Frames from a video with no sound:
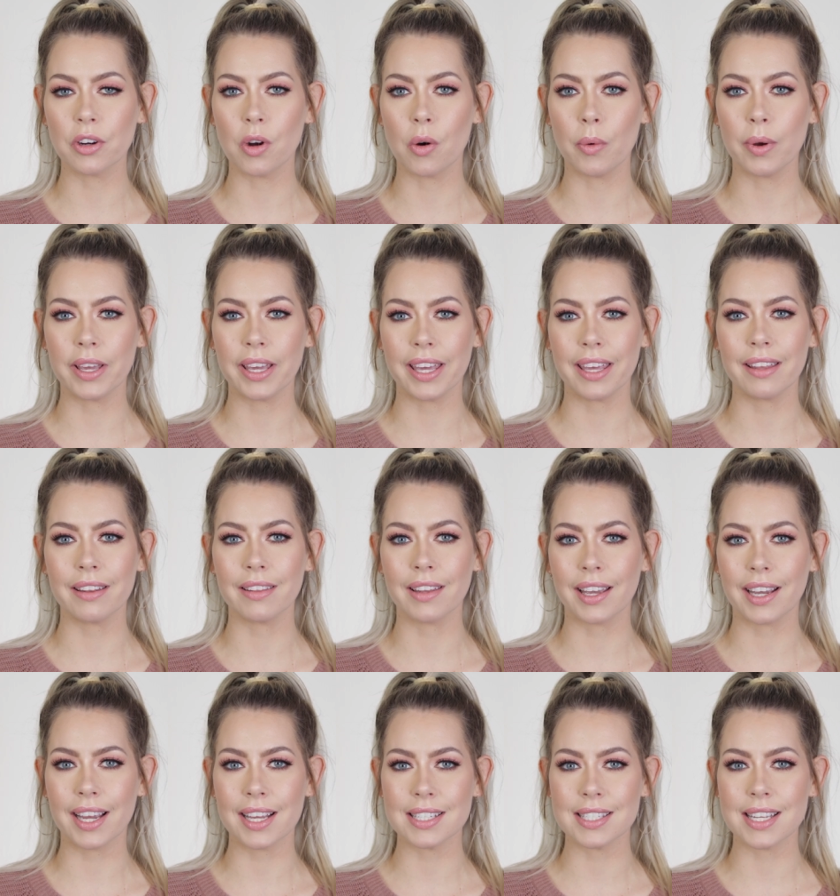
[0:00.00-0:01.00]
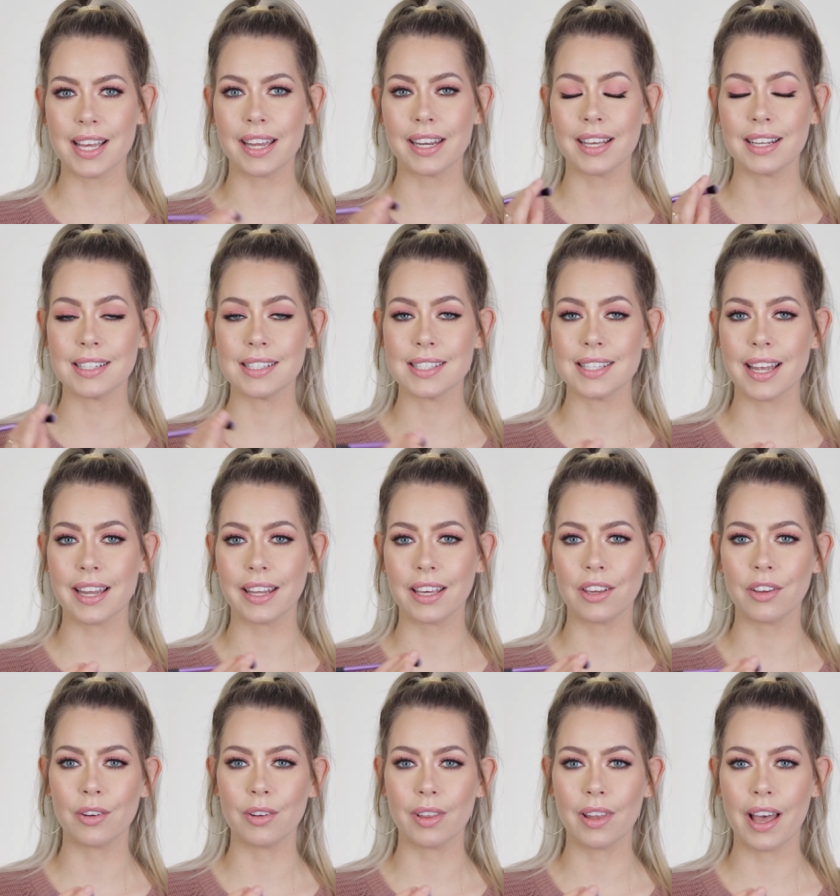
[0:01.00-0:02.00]
going in, like I said, and setting
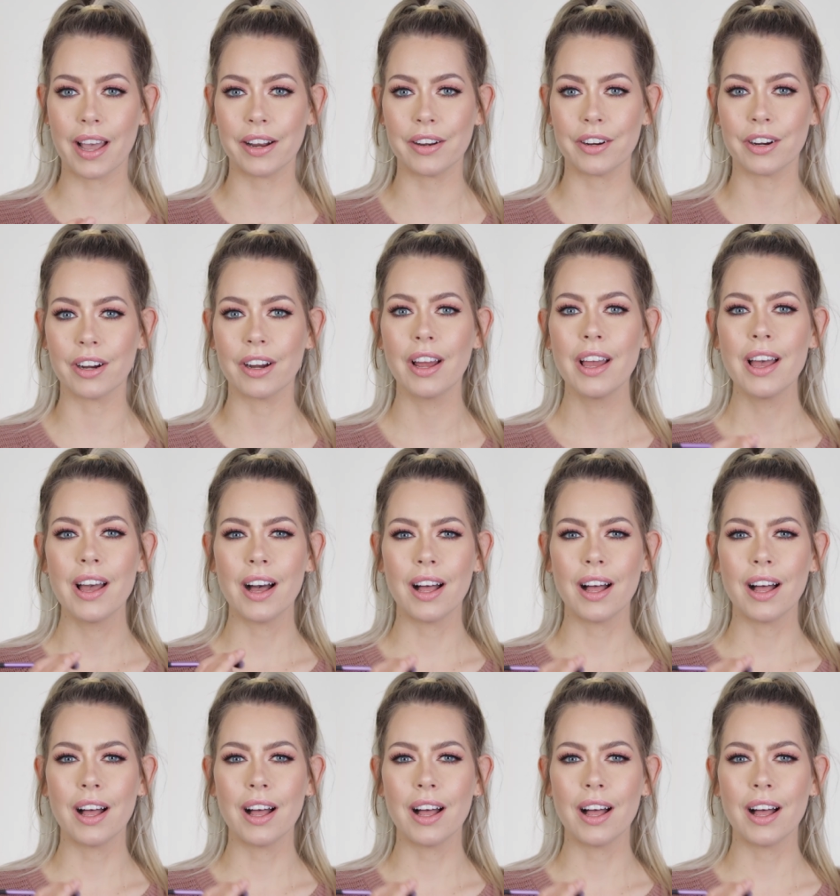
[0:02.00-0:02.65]
your liner.